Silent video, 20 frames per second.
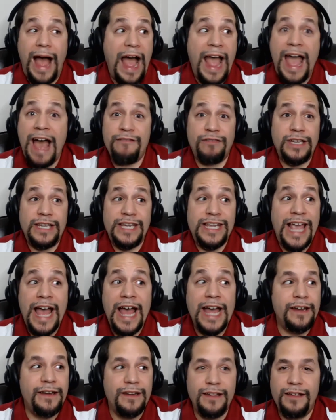I haven't
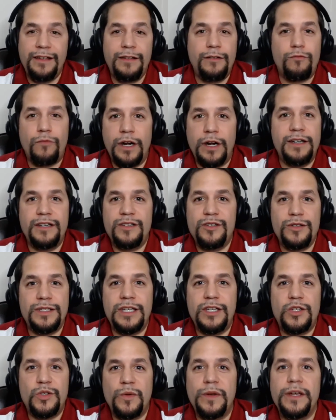yet run into a
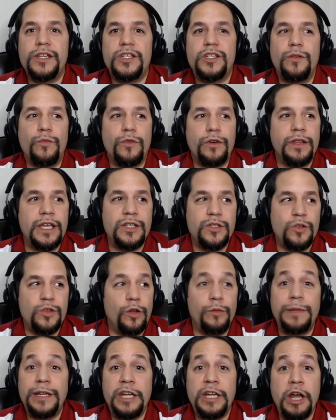situation where they
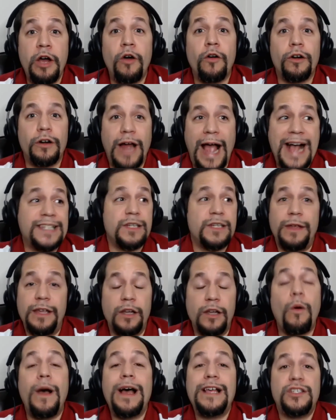told me no or asked me a
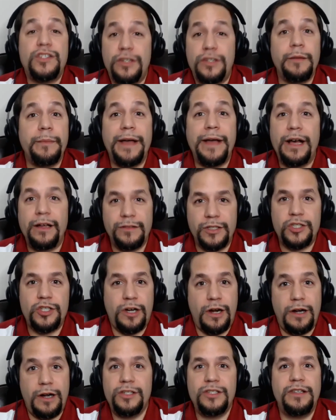question about the
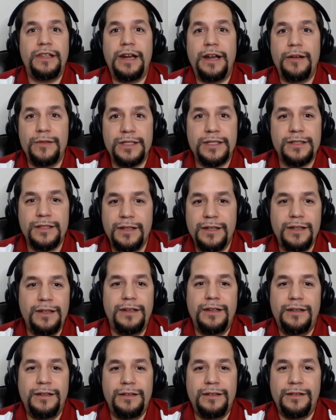charge that I was
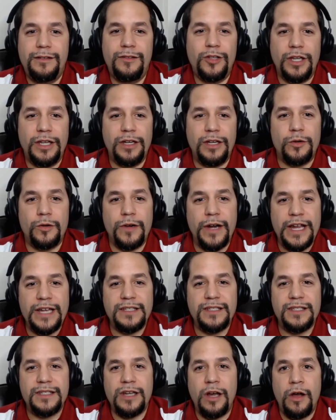looking to
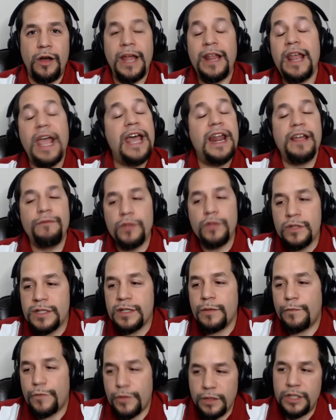erase. So, and I've used
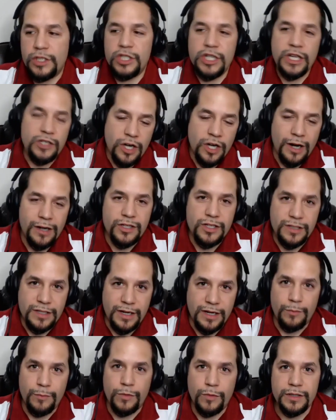them for legit charges a
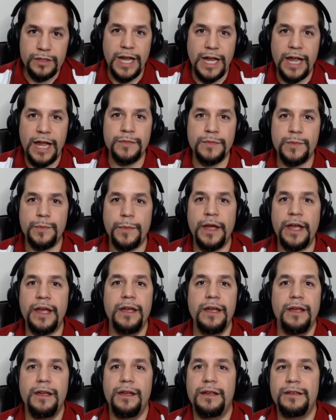number of times, but
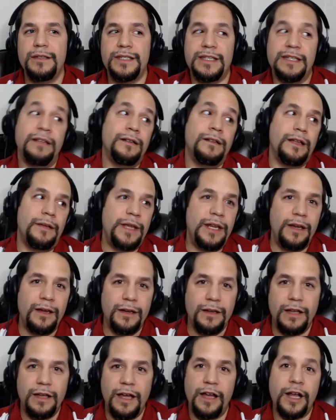still, I mean,
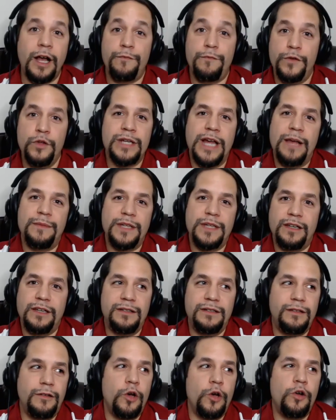few times on
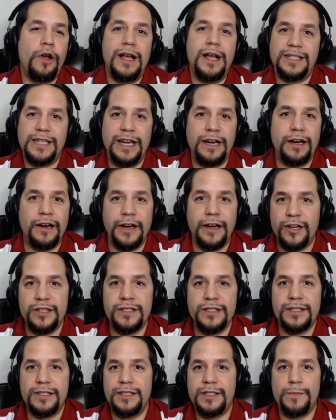low cost
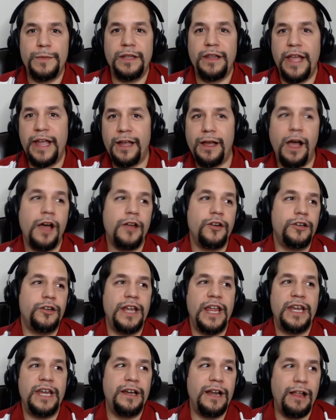carriers, it's been like
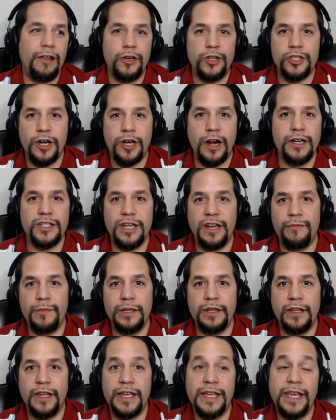$180 charge. And I've
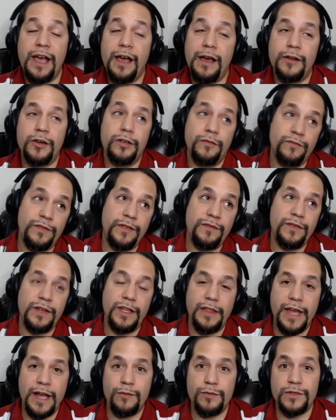been like, yeah, 150
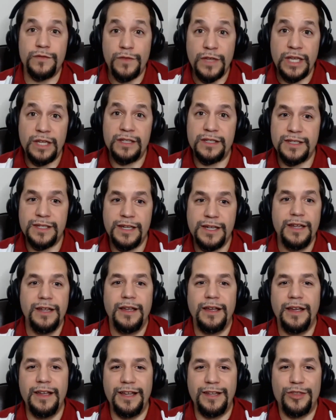of that was fees.
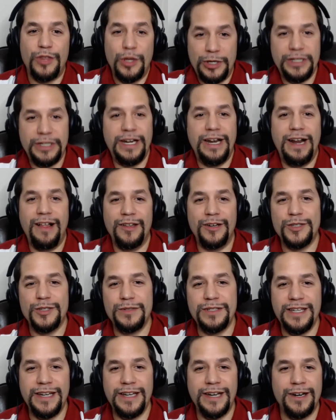$30
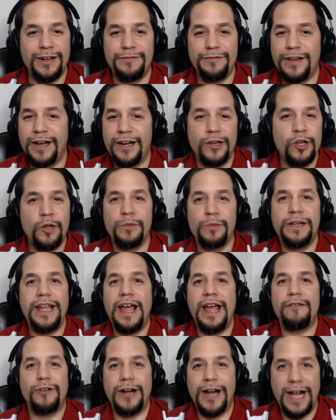was the airfare. Nobody
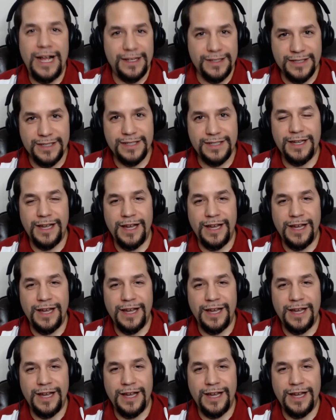ever asks.